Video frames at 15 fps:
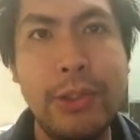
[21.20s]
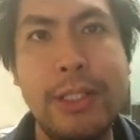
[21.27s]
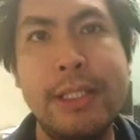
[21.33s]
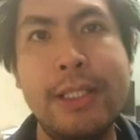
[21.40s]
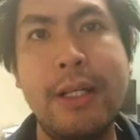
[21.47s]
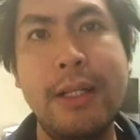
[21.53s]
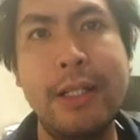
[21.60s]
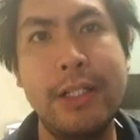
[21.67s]
this
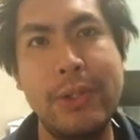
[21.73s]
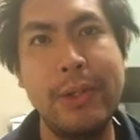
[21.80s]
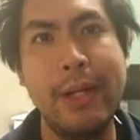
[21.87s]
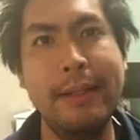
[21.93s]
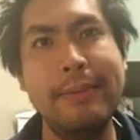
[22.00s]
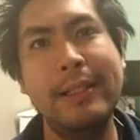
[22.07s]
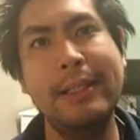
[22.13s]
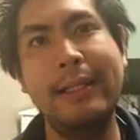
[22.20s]
on the
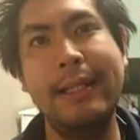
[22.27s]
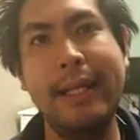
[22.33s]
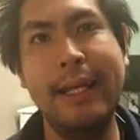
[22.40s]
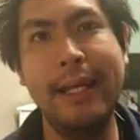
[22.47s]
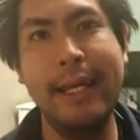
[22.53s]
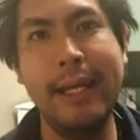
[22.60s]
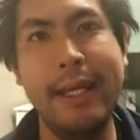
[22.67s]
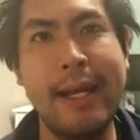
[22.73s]
treadmill
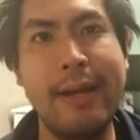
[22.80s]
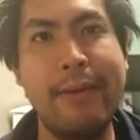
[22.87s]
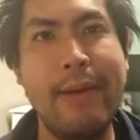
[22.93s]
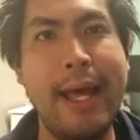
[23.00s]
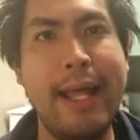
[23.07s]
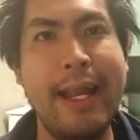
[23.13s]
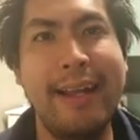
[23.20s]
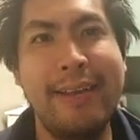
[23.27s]
today and I
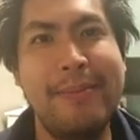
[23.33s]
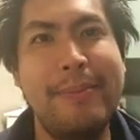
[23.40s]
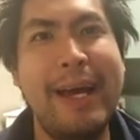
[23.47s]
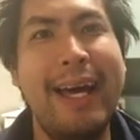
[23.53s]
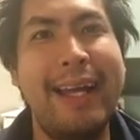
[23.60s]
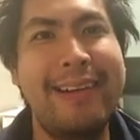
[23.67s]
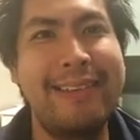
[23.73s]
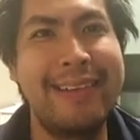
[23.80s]
ran out of
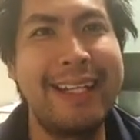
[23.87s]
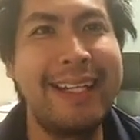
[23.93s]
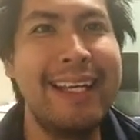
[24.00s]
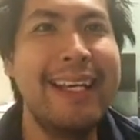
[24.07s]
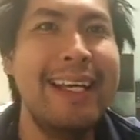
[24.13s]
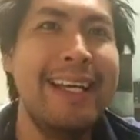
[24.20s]
battery.